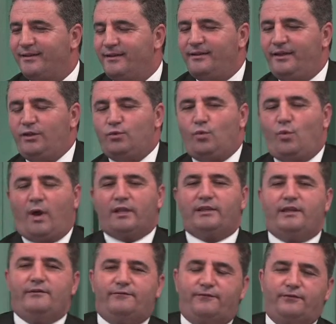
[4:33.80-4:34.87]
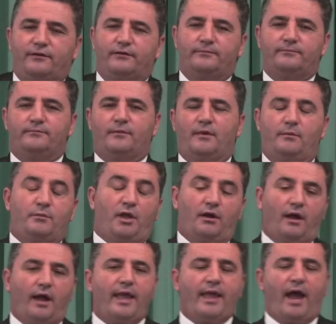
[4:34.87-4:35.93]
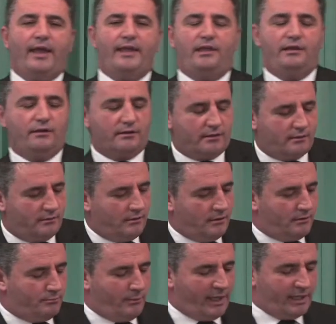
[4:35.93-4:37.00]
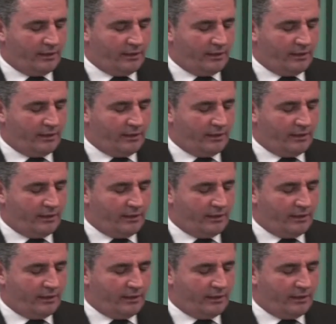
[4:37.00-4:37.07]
And what if, I hear many